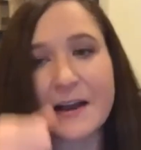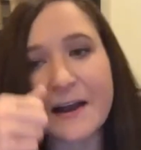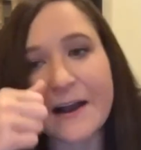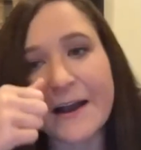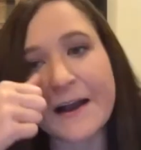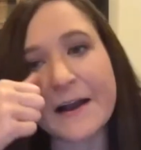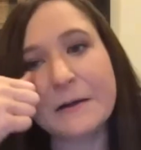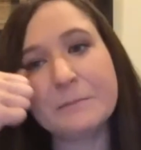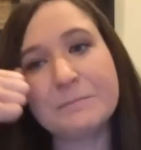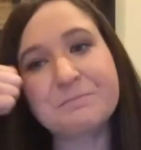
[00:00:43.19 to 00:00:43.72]

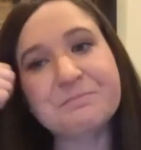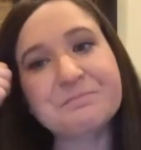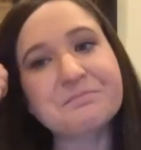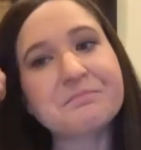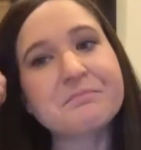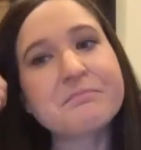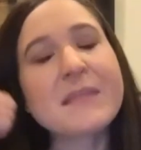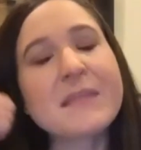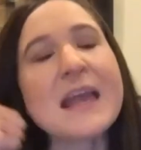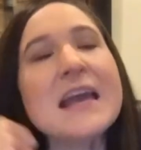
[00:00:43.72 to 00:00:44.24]
Yeah. Um,
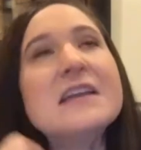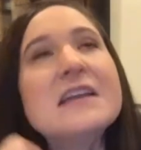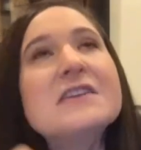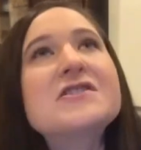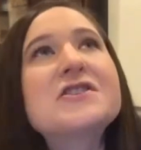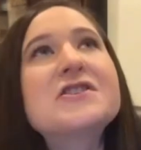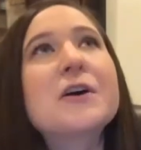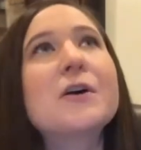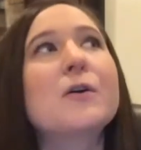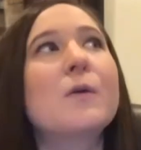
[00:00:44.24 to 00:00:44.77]
and
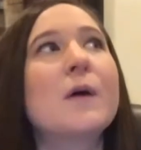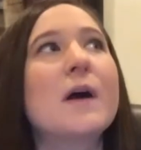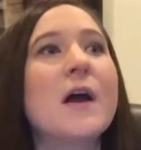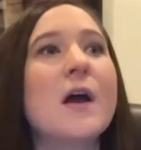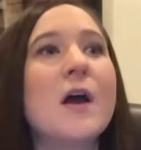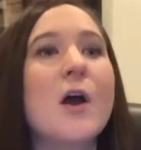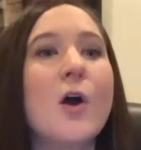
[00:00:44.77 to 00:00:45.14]
so